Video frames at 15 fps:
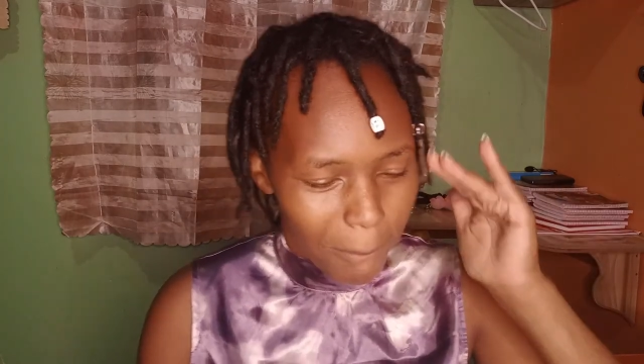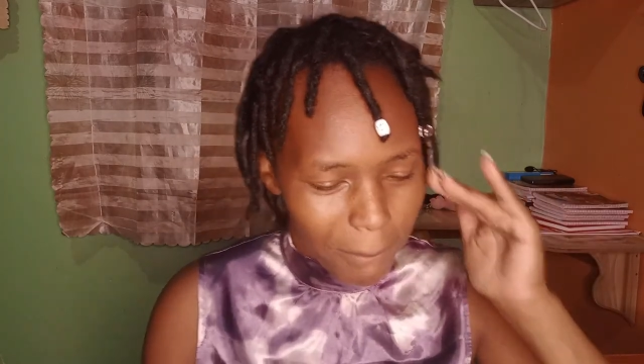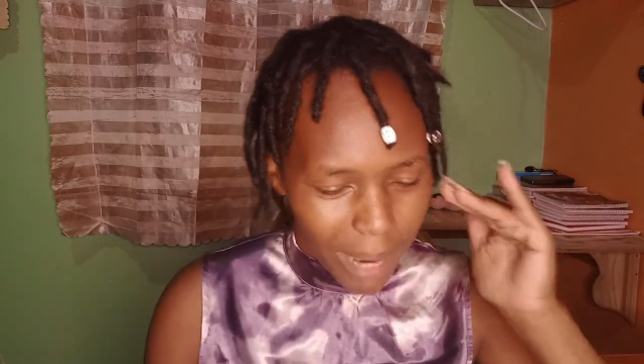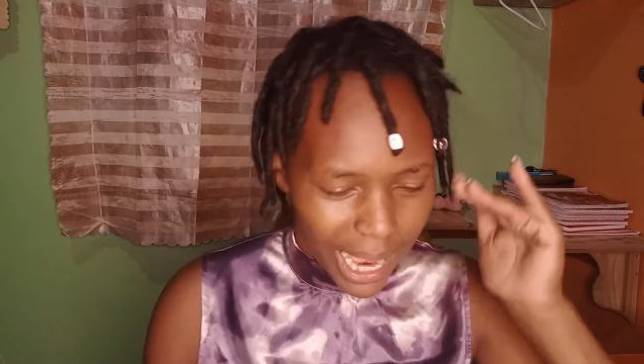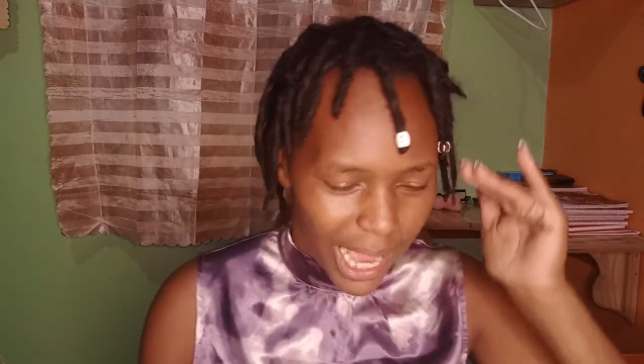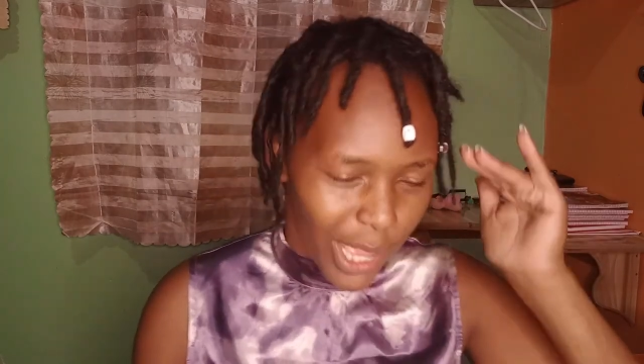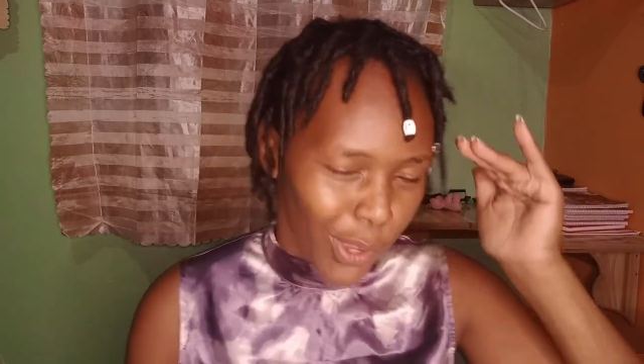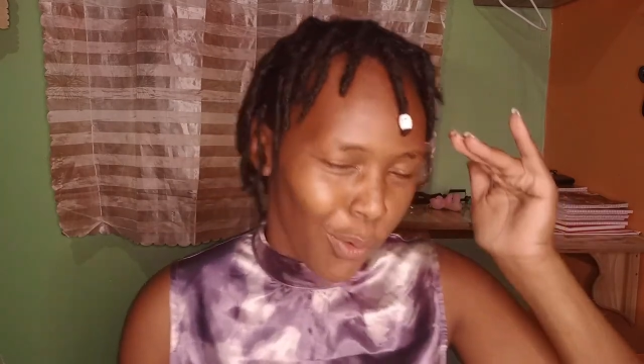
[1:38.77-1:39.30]

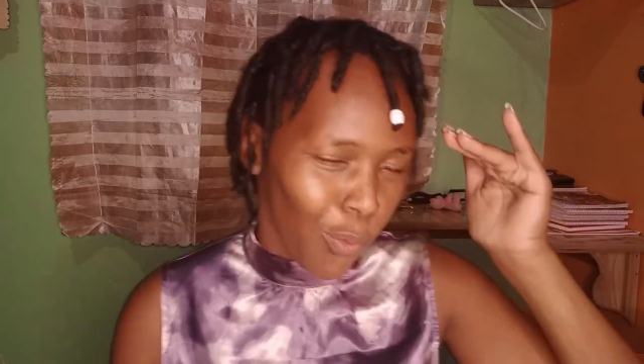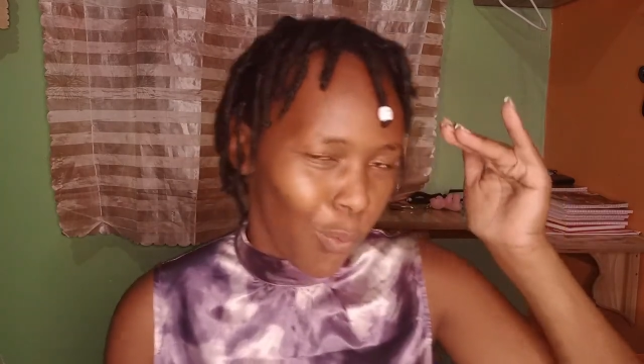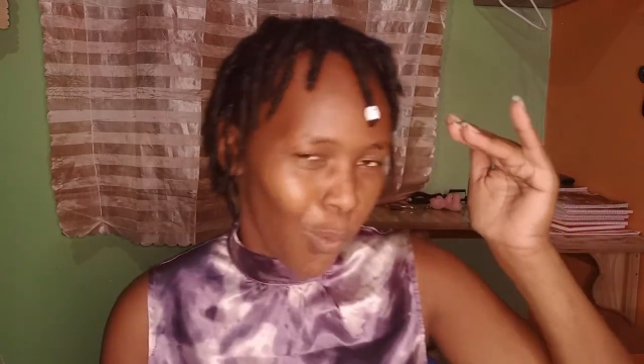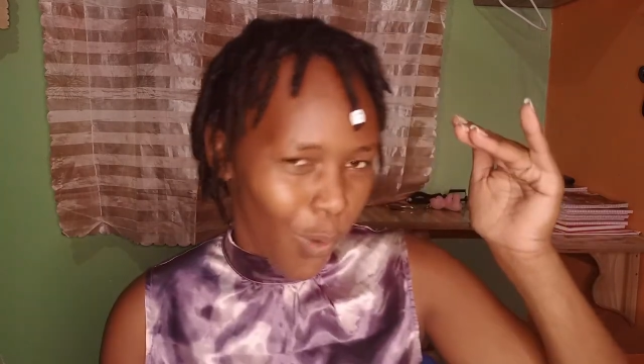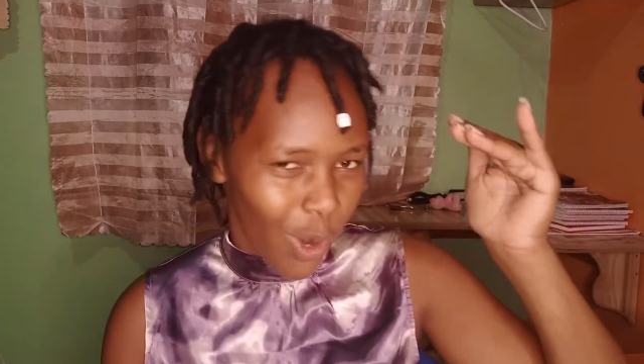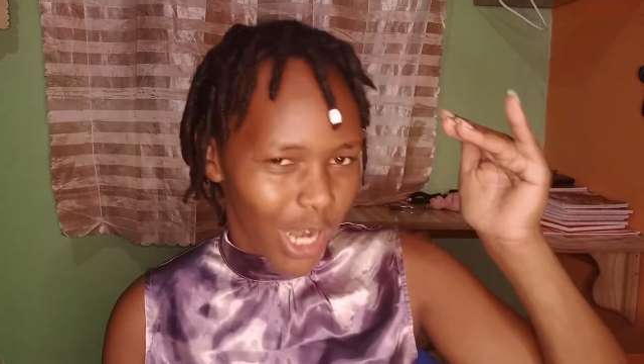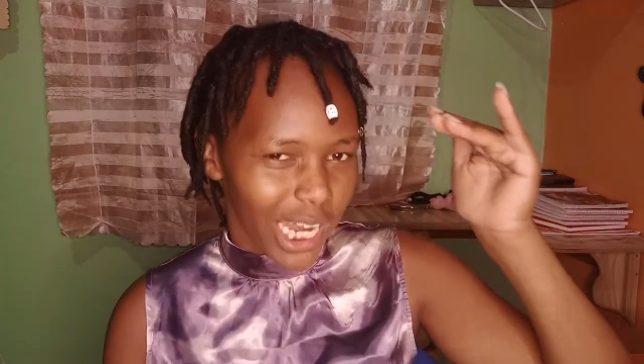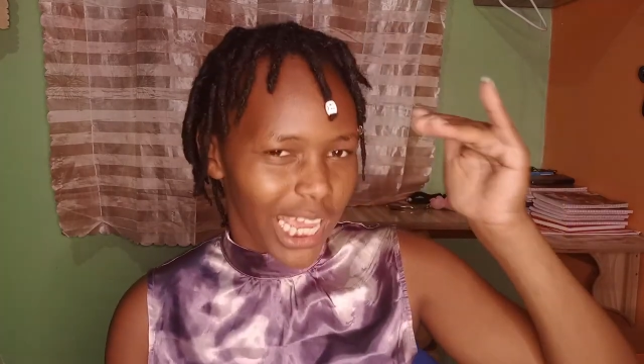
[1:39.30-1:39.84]
my
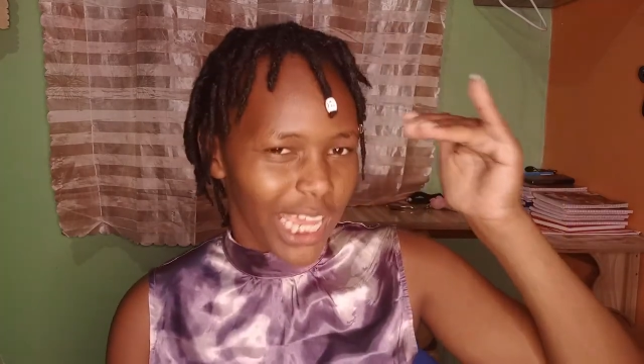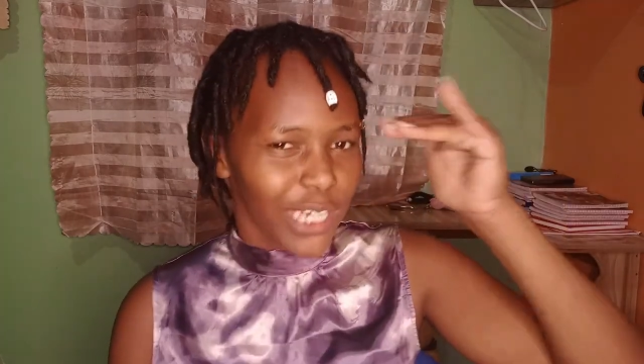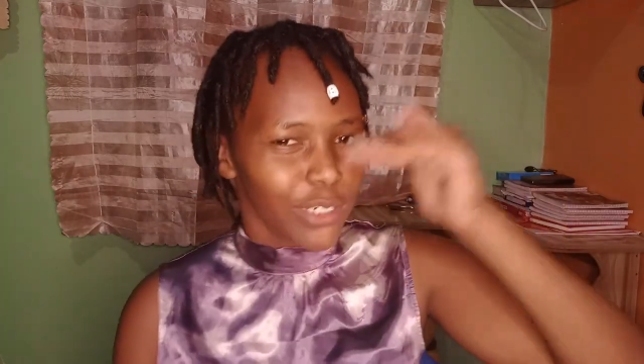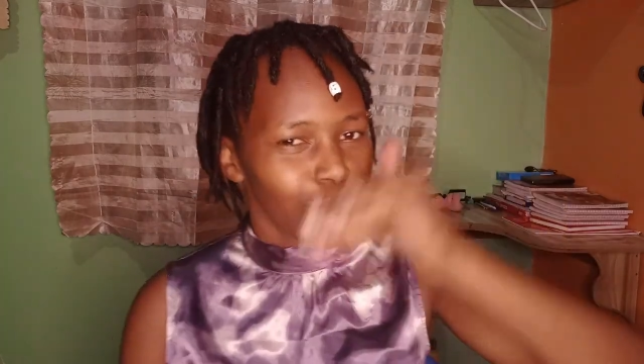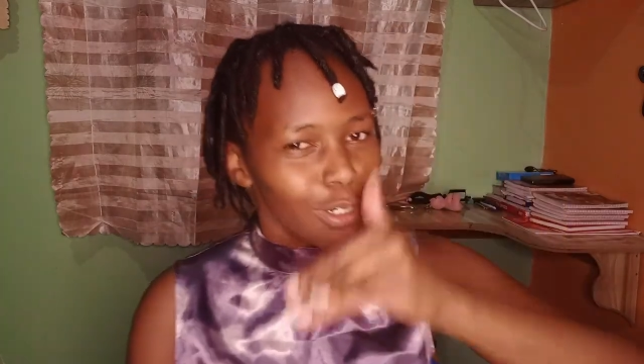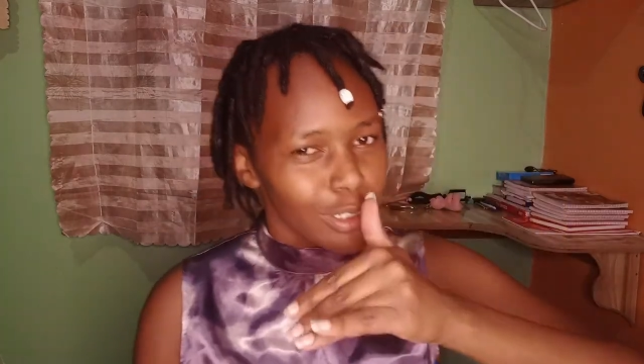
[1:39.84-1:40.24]
wall and